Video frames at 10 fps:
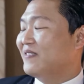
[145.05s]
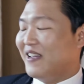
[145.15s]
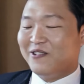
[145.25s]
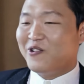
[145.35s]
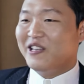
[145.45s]

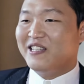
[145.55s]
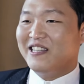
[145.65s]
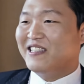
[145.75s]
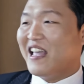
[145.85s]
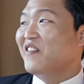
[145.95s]
This
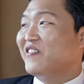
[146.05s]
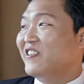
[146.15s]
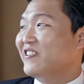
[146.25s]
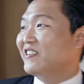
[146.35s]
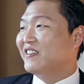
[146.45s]
enthused
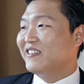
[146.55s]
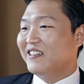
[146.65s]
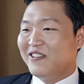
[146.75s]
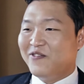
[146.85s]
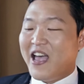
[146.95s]
PSY, and he
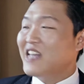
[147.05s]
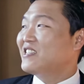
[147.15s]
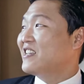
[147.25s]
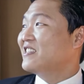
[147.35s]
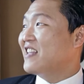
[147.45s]
also
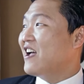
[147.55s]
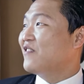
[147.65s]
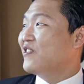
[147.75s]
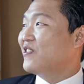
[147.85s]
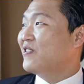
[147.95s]
went the same
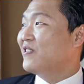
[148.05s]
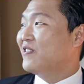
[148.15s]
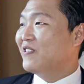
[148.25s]
way.